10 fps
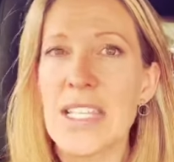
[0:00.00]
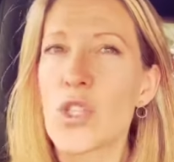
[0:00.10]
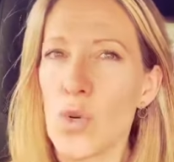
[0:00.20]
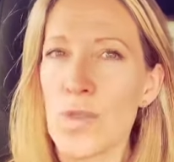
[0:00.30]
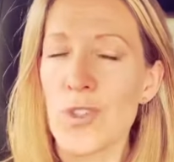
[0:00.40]

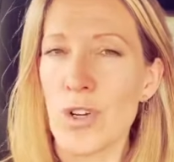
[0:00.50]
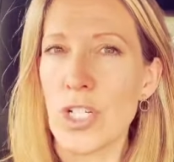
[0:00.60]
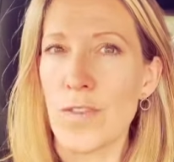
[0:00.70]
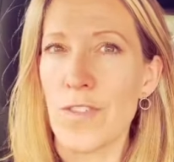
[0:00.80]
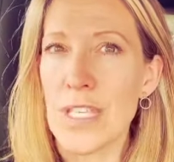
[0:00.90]
sort of
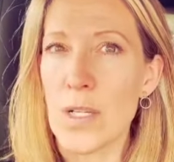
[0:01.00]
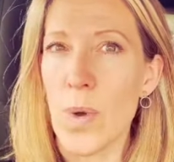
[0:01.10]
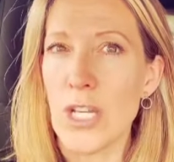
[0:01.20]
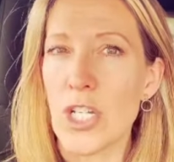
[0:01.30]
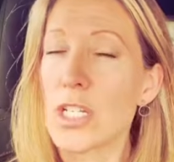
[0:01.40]
structure for this
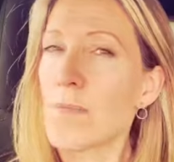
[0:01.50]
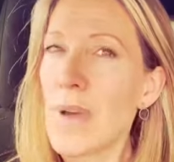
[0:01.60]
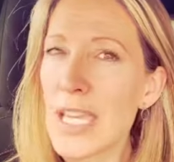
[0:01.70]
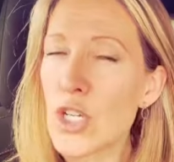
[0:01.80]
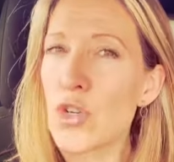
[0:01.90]
question to
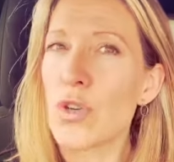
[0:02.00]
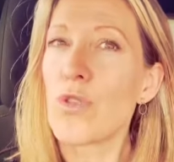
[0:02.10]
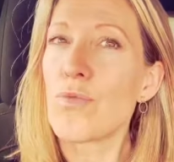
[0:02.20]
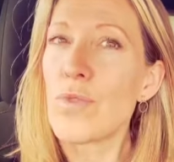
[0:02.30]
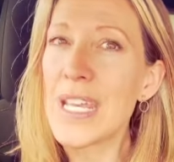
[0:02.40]
make sure
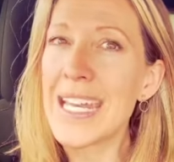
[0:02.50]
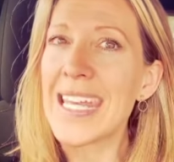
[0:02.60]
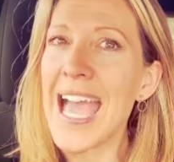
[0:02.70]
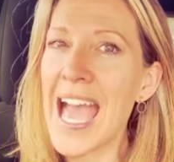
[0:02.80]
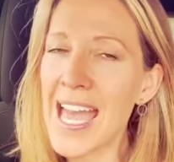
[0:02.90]
you're
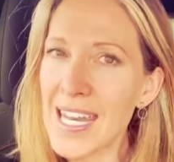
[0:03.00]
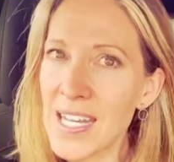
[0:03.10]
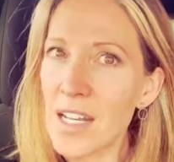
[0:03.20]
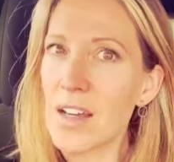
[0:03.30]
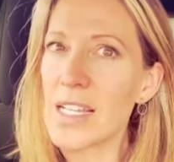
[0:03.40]
really
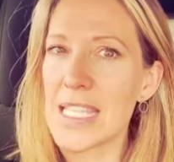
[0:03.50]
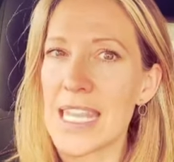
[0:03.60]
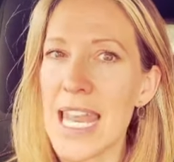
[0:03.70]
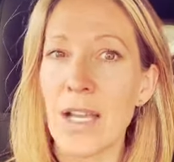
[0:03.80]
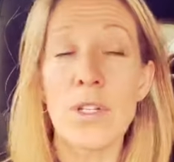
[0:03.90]
analysing
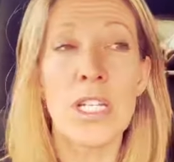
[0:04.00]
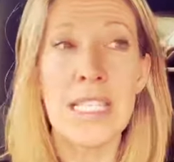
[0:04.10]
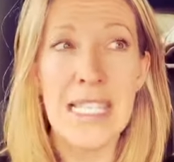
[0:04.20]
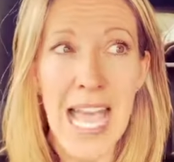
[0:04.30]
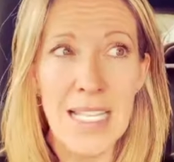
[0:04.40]
the language,
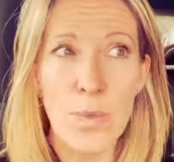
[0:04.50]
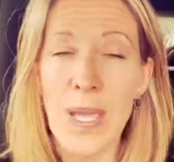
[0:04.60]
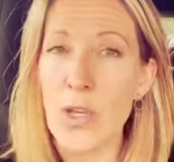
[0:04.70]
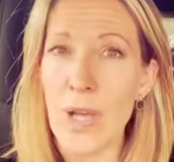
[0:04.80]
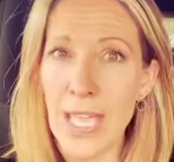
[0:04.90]
because that's
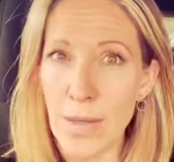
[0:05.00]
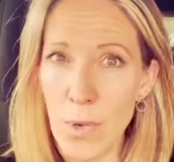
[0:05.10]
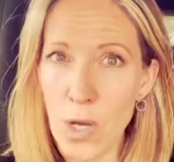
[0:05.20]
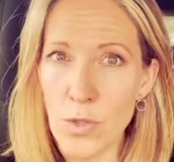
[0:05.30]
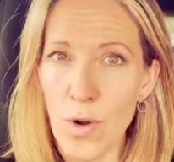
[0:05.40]
where you're getting the
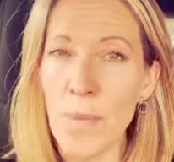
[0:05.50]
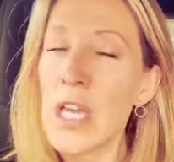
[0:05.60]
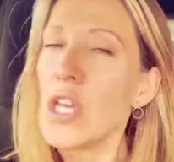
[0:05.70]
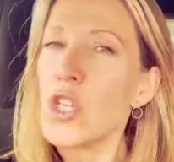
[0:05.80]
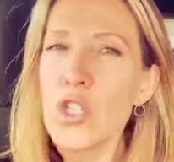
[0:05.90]
marks from.
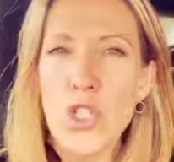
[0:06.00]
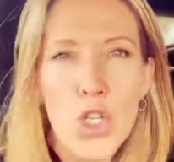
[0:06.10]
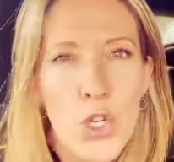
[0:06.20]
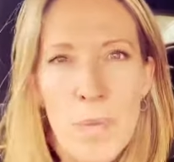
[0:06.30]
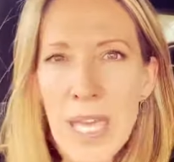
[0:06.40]

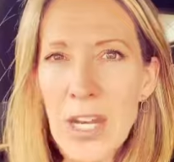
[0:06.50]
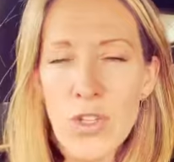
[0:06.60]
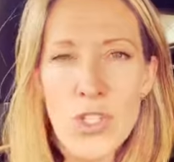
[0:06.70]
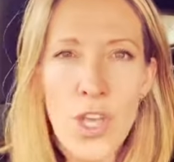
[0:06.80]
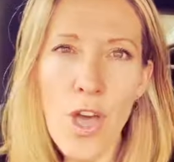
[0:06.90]
Zoom in
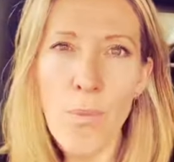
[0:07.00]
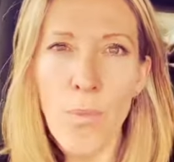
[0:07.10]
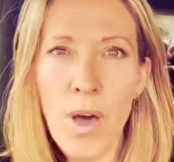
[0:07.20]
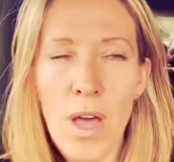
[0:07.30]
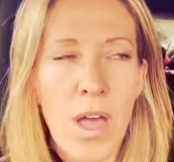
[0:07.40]
on certain
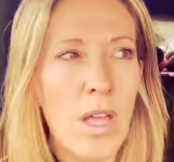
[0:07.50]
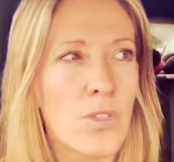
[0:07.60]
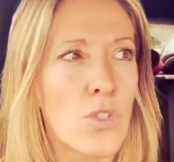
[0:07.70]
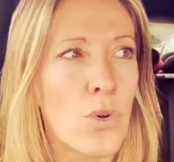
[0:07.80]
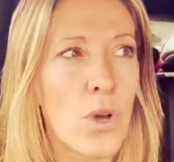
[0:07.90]

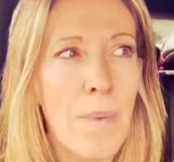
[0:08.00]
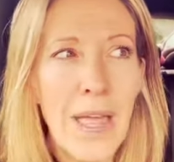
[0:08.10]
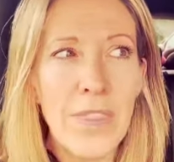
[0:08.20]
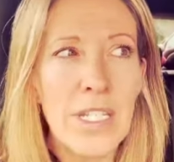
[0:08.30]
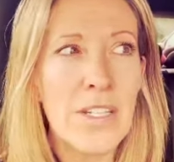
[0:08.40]
words, talk
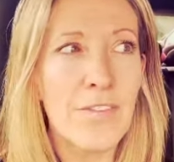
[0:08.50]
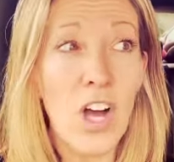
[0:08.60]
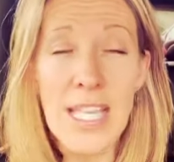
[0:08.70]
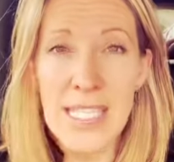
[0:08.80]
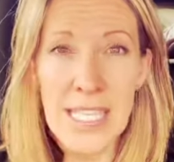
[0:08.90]
about the
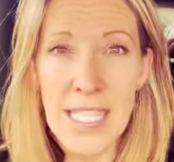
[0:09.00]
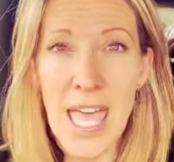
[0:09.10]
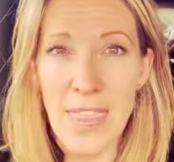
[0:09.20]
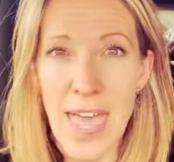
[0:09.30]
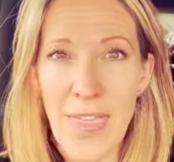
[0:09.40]
devices
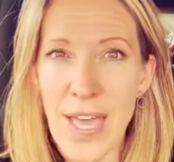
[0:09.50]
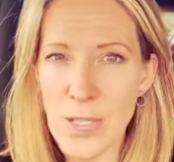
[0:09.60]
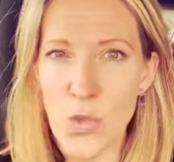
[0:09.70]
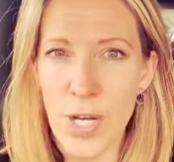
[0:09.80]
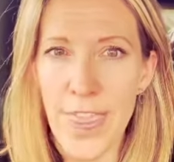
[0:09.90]
that are there,
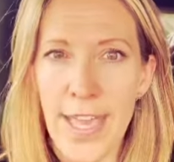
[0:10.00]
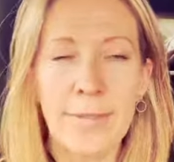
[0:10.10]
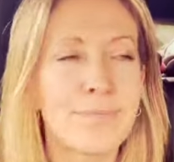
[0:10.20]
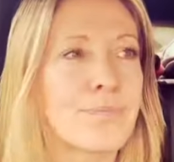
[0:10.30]
that sort of thing.